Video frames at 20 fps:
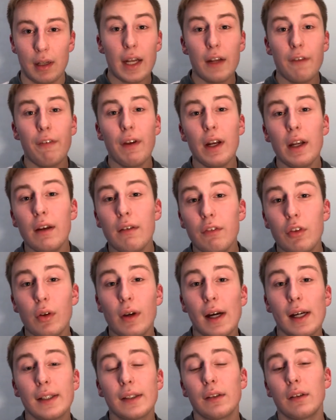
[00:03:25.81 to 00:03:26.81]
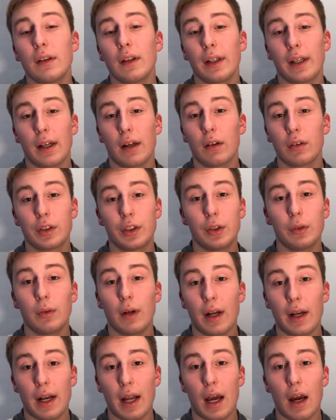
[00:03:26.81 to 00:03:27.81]
And if any of you guys are in Calc 2
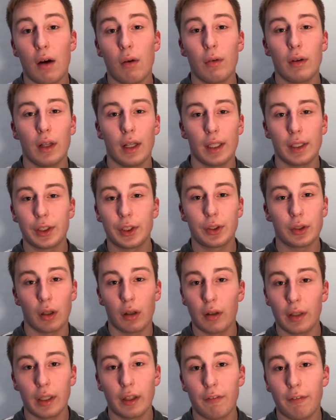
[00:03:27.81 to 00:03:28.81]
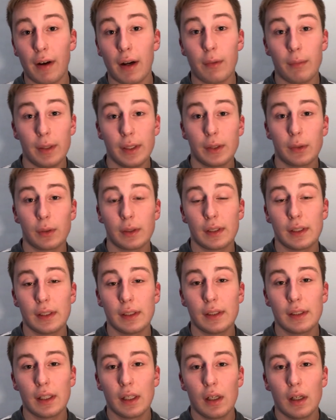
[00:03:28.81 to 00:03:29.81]
right now and like struggling to find
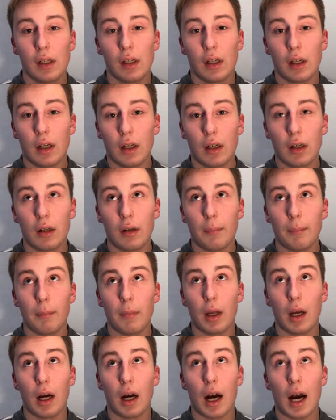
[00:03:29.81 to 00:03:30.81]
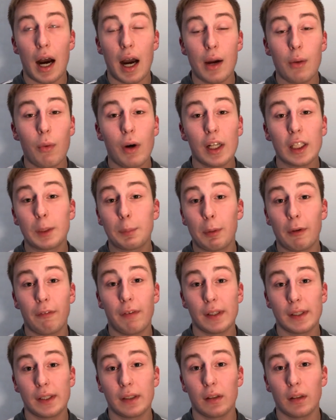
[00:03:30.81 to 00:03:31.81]
resources, I watch
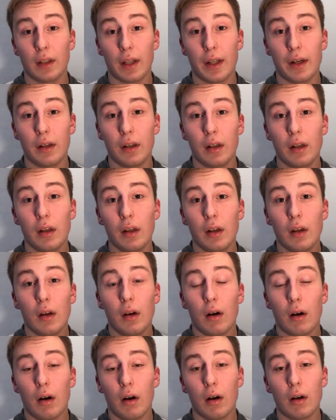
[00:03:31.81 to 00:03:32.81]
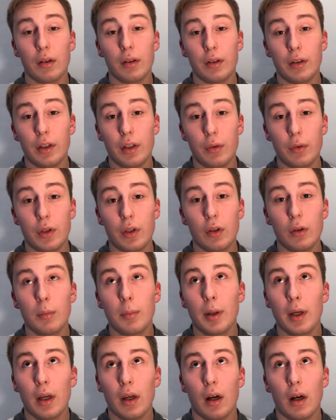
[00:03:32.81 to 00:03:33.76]
Professor Leonard on YouTube.